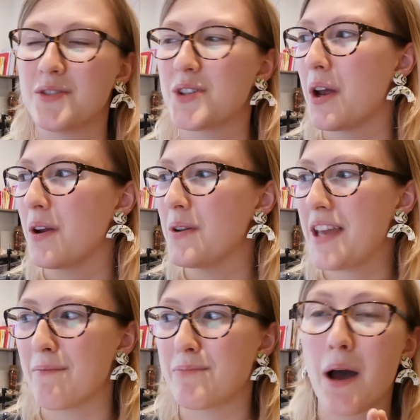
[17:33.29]
So
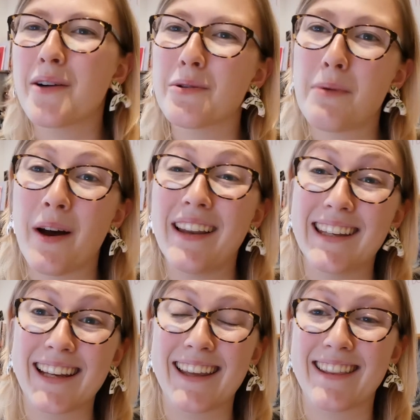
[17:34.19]
yeah, I will put a
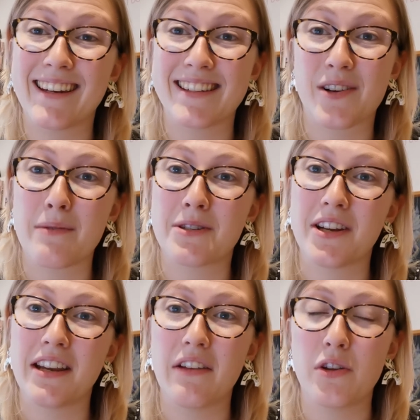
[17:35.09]
link in the
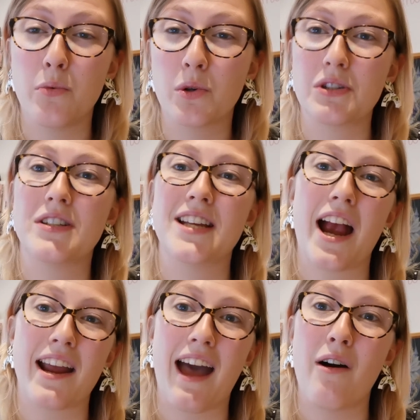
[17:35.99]
description if you want to
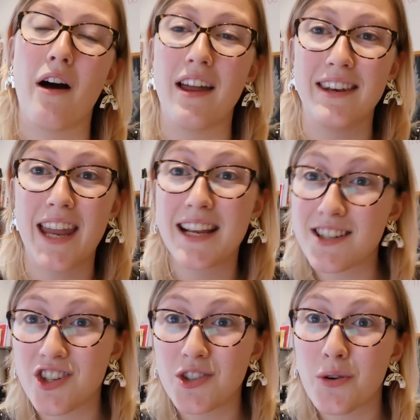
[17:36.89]
check out her
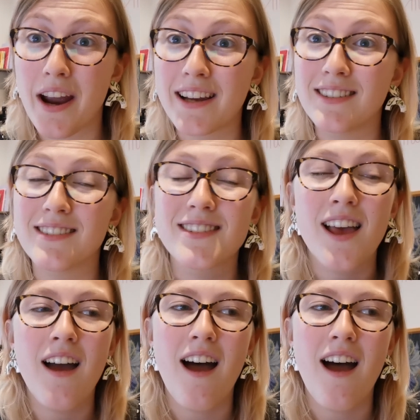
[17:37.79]
nature trails.